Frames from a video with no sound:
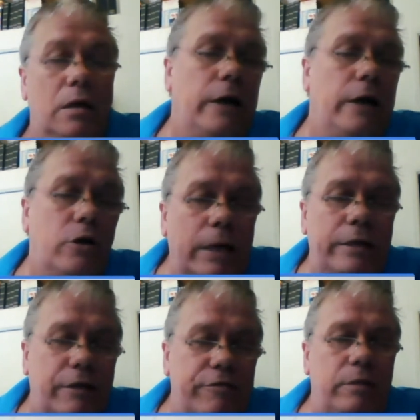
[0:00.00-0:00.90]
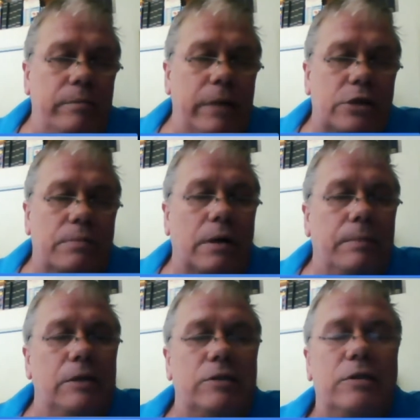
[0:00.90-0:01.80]
I know my definite major
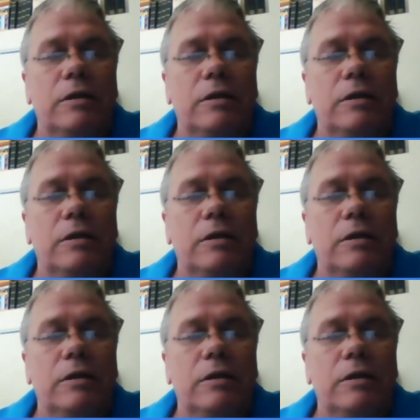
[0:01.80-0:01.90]
purpose,